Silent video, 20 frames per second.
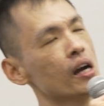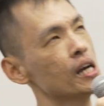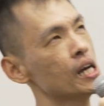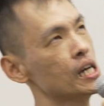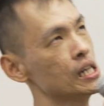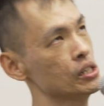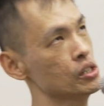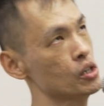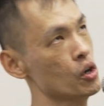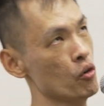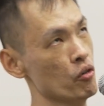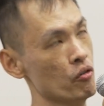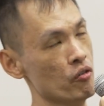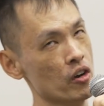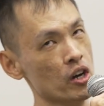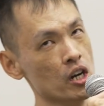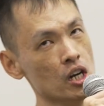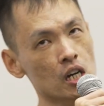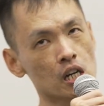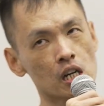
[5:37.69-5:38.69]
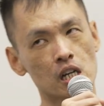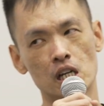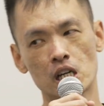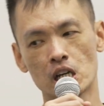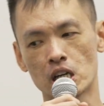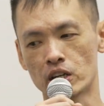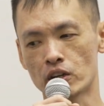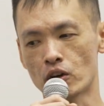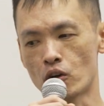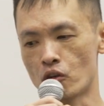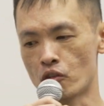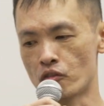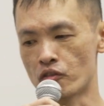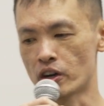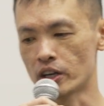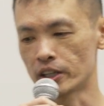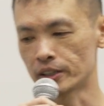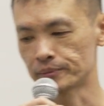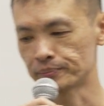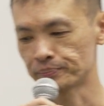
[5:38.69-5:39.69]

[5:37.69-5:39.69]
and over and over.